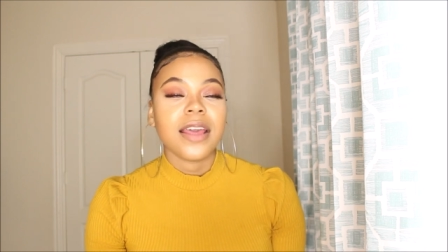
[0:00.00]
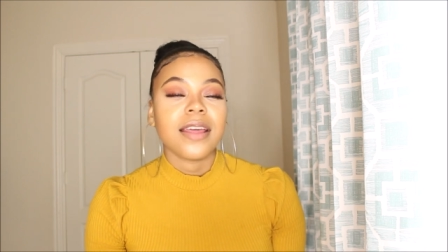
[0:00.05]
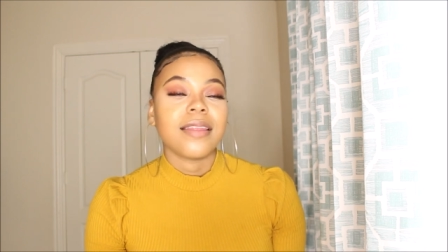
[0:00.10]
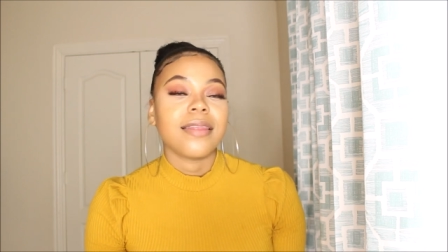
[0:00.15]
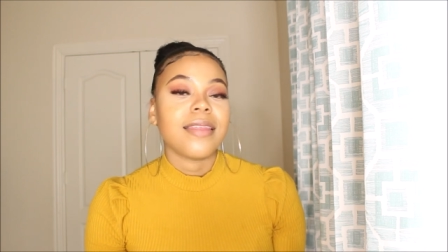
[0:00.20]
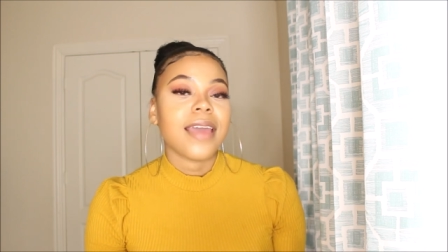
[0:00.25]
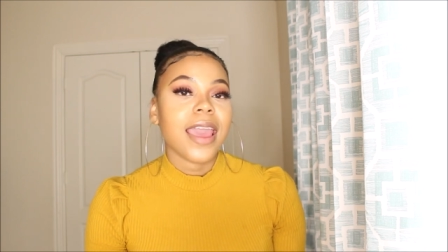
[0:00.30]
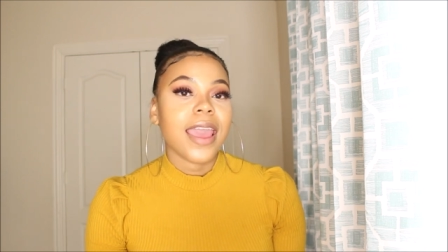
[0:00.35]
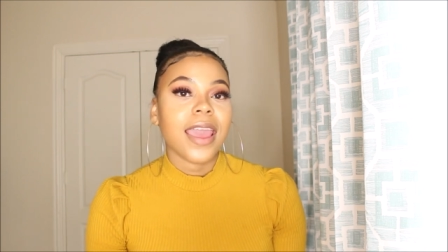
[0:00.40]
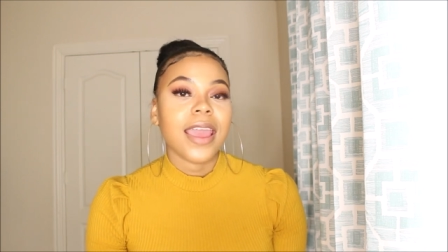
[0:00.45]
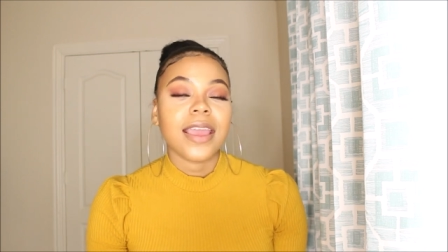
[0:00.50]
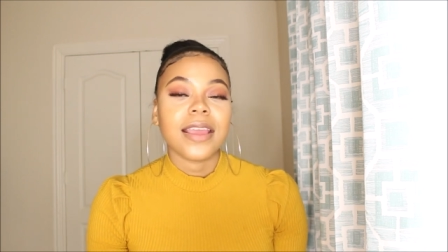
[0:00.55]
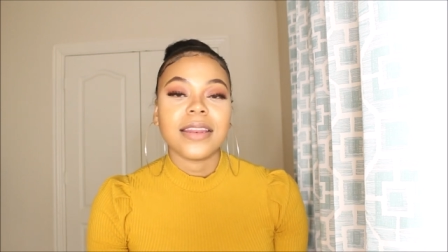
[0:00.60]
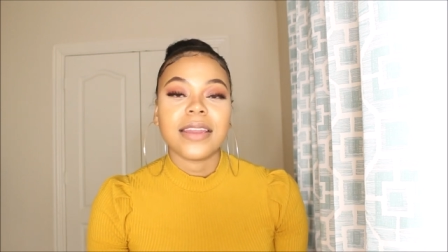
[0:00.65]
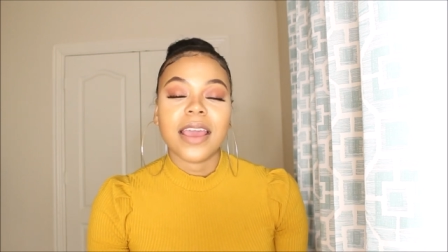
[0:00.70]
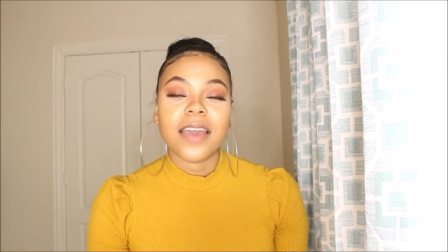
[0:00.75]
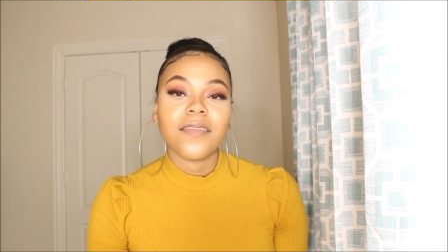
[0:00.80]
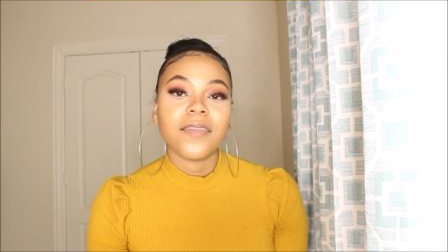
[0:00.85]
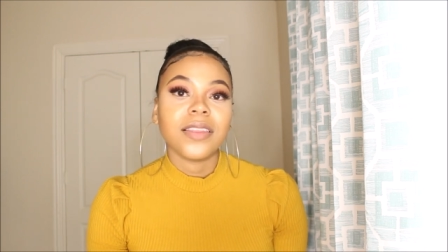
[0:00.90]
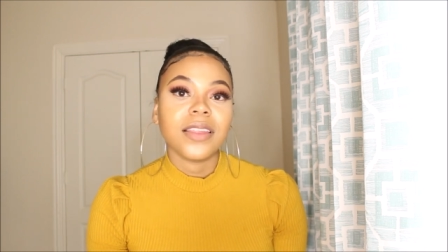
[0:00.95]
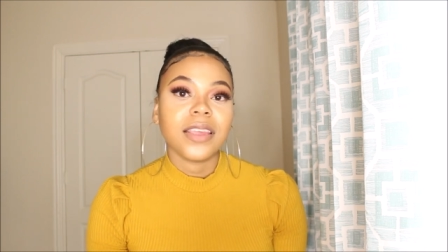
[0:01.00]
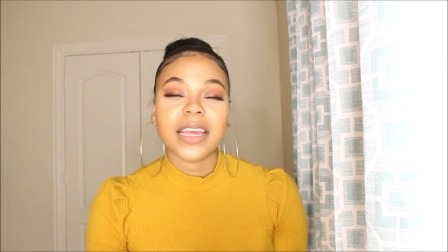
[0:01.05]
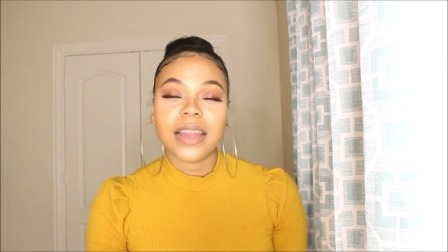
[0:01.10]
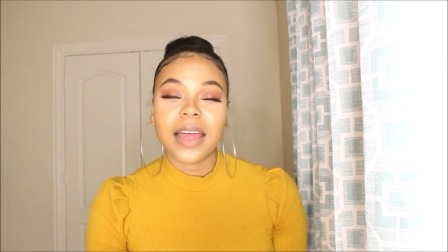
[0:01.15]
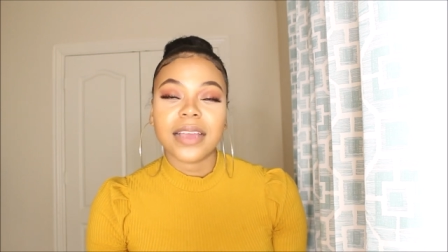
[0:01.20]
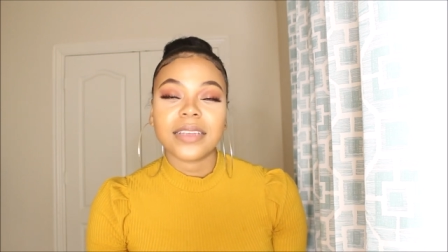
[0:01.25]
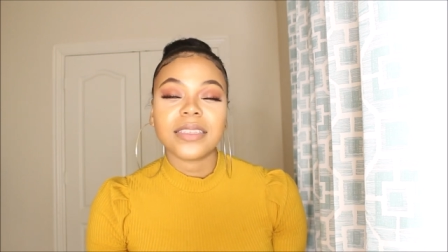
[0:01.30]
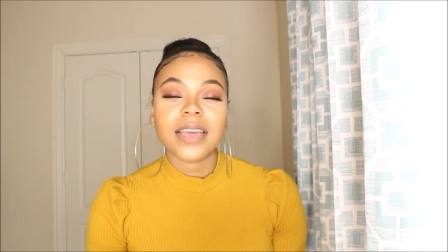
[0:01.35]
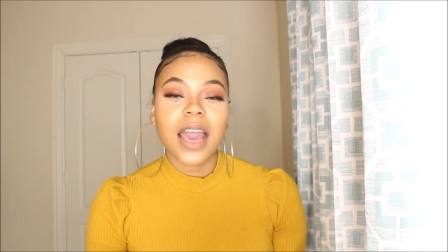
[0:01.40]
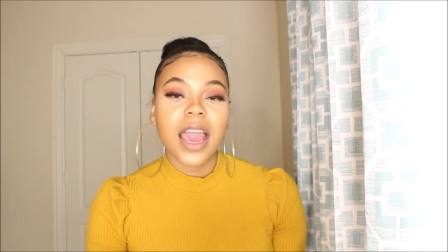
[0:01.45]
They
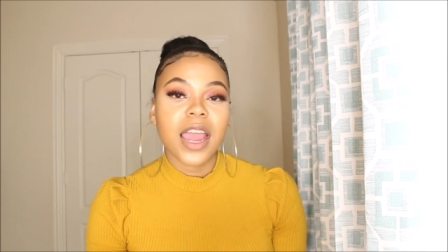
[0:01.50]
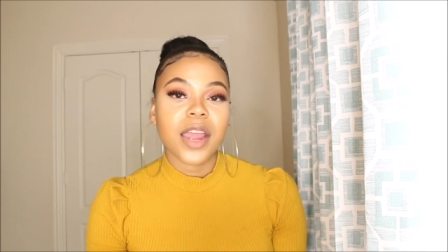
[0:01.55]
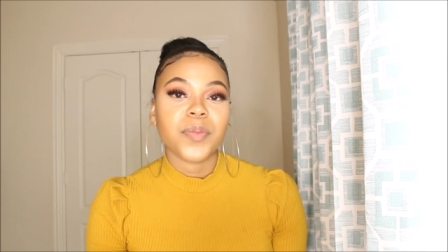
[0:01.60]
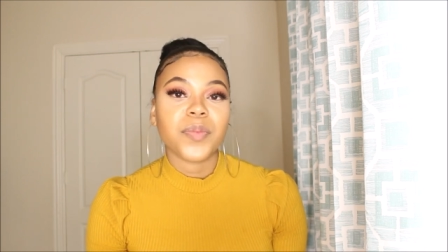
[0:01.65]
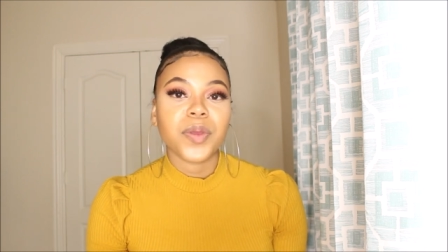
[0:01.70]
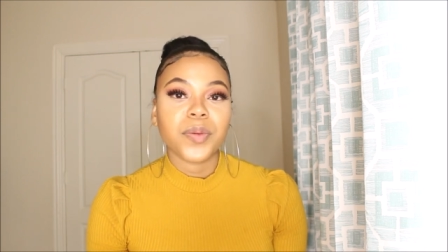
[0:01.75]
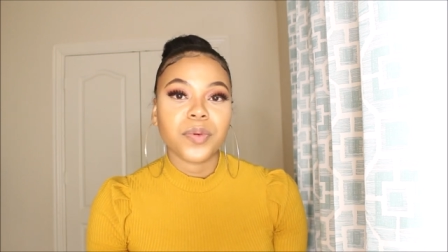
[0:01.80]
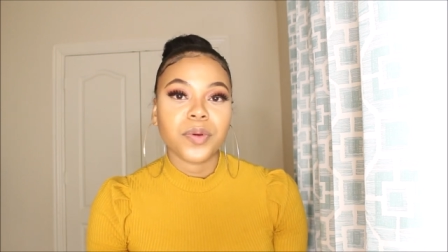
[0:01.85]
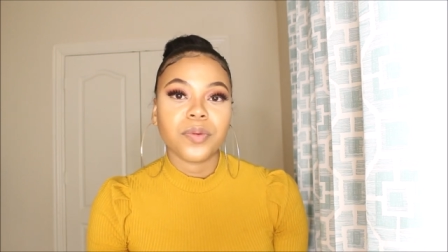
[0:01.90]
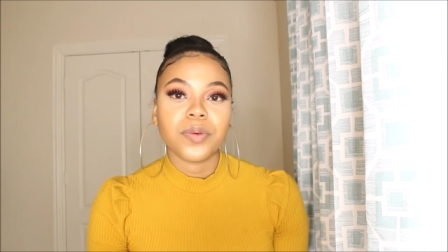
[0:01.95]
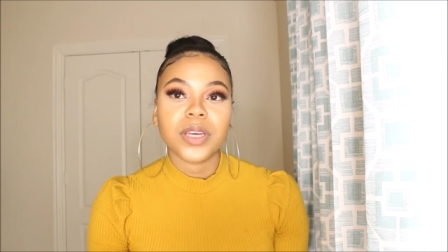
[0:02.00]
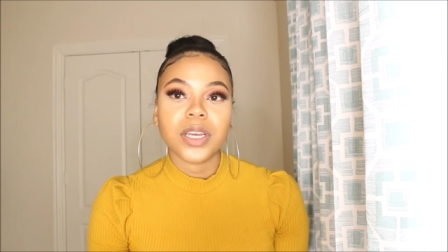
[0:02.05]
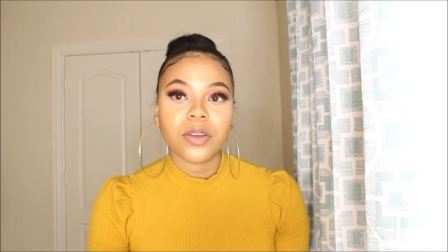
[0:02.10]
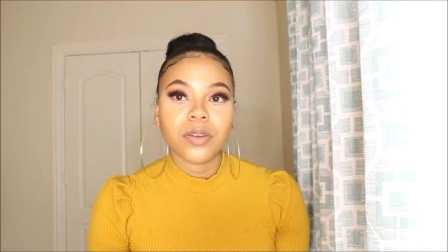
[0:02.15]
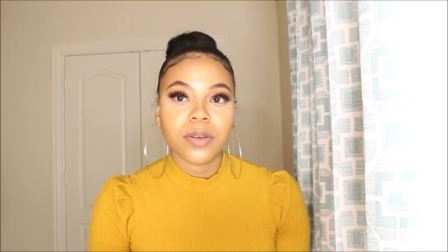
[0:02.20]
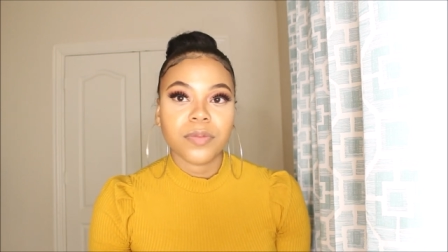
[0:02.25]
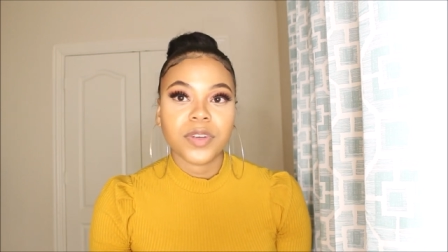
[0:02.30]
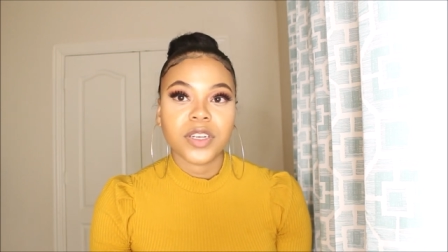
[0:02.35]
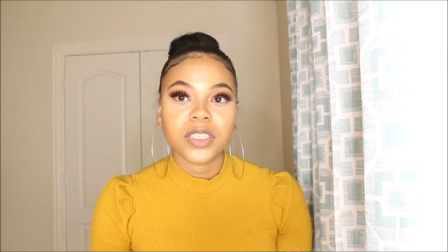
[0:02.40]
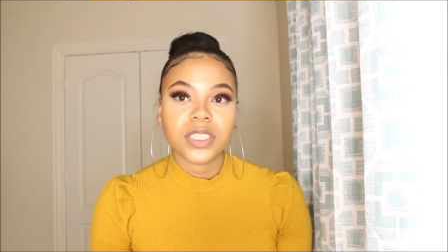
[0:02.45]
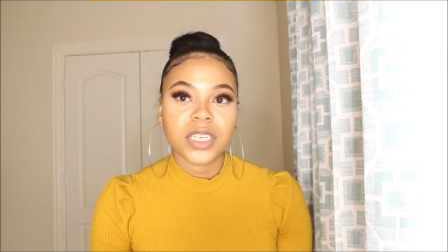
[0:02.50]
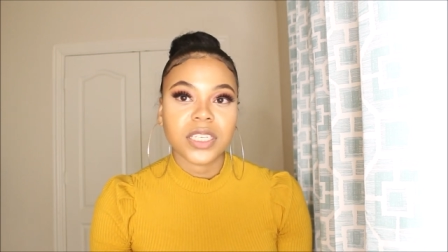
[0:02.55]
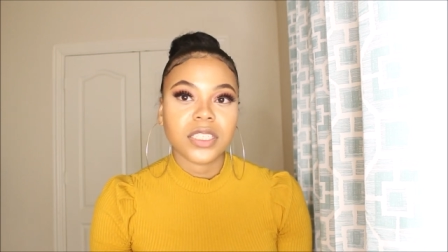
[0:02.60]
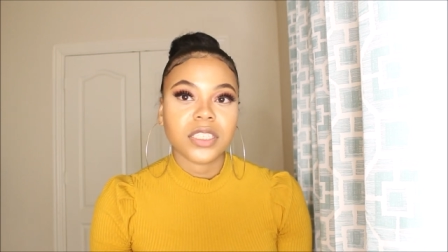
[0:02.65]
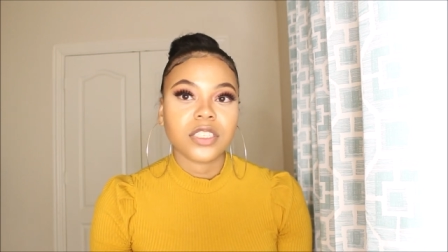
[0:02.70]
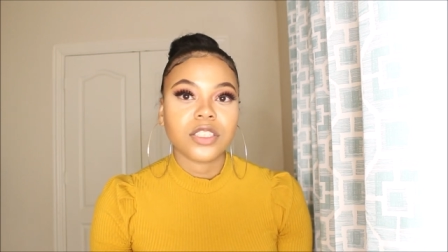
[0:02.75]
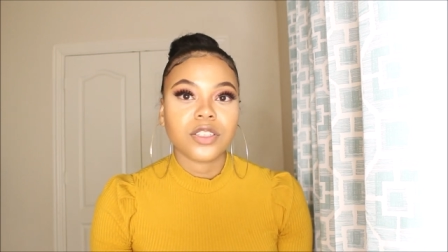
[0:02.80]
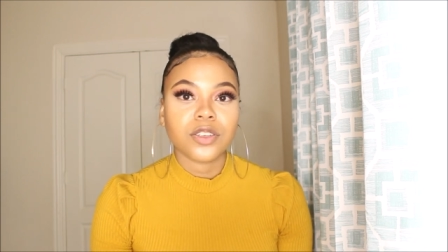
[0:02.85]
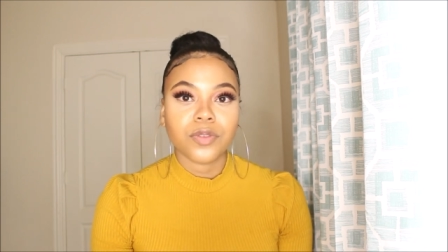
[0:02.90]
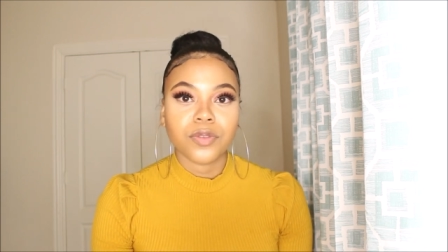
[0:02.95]
like to hire people with criminal
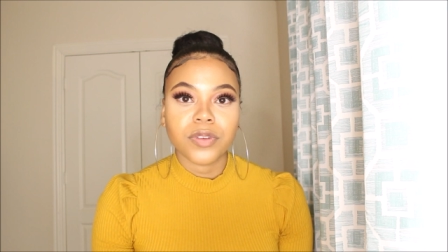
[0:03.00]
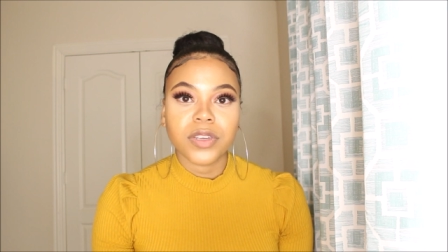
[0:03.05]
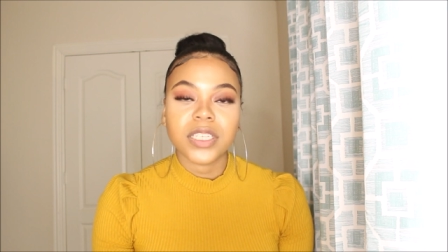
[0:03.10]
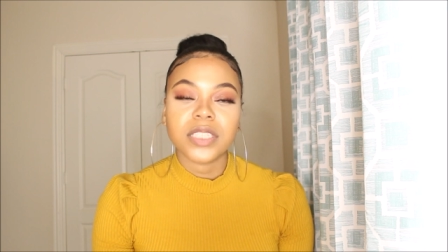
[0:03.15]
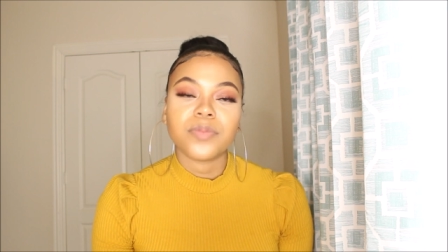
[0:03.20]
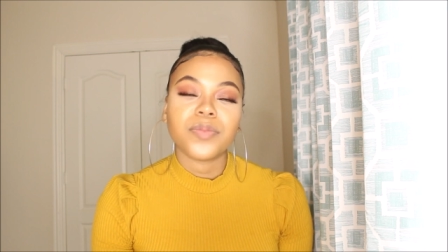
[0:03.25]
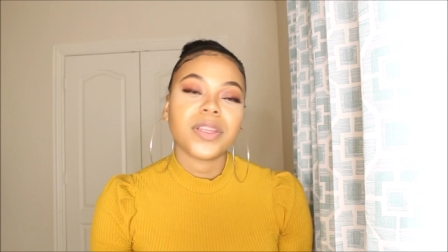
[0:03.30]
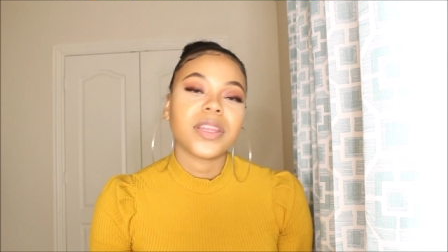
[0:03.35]
justice degrees,